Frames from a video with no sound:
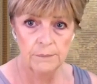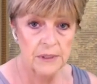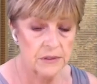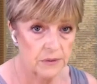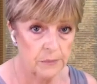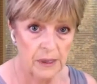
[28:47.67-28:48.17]

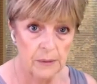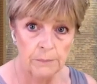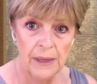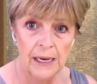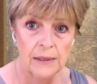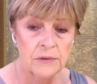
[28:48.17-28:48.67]
It's about
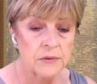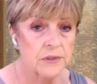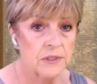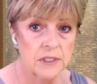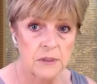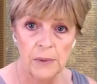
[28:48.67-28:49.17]
balance,
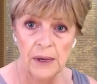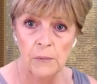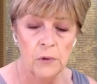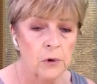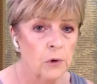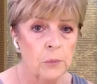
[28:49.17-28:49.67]
it's about
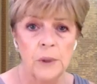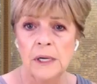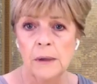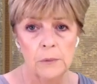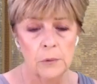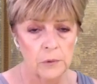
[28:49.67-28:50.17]
law, we
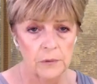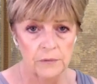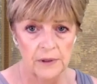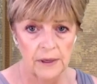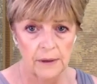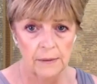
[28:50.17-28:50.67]
know all of
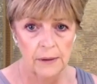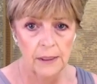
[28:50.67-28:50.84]
that.